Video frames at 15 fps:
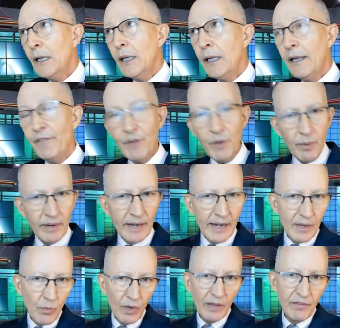if you were in any
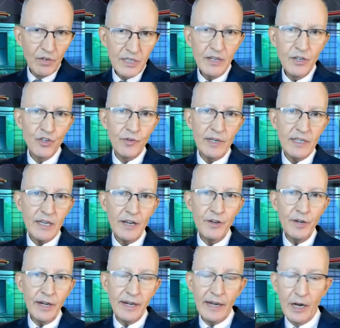one of those industries and you
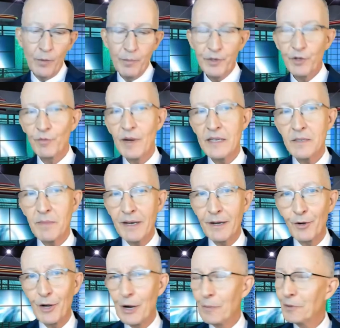needed help with your resume or
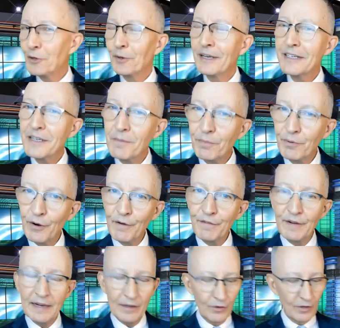help with your LinkedIn
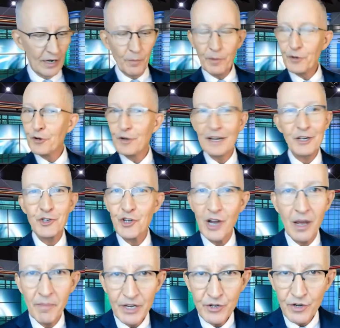profile or help on your next
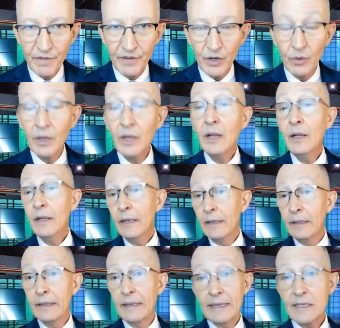job interview,
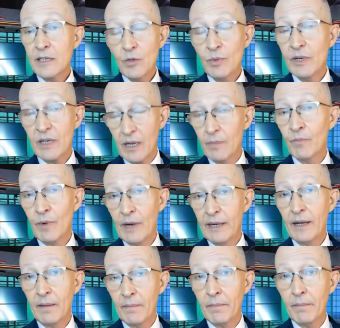guess who would come right
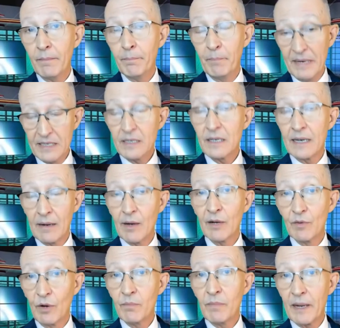up based on how I
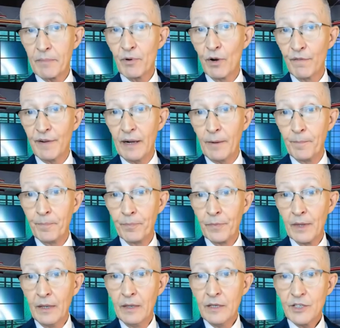wrote my profile?
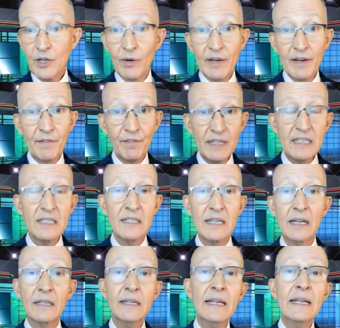So if this
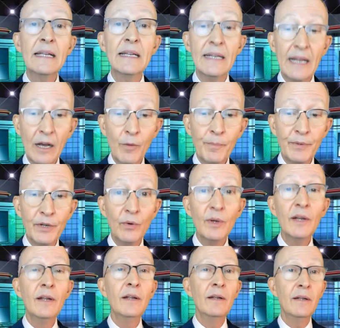technique can help you,
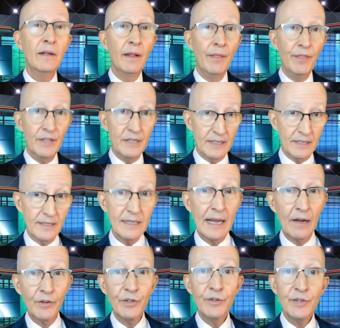this is how
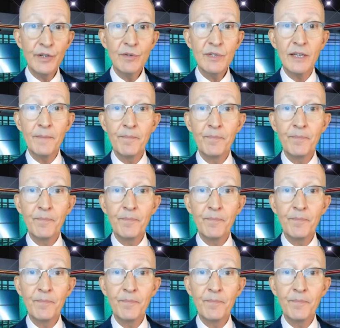you use it.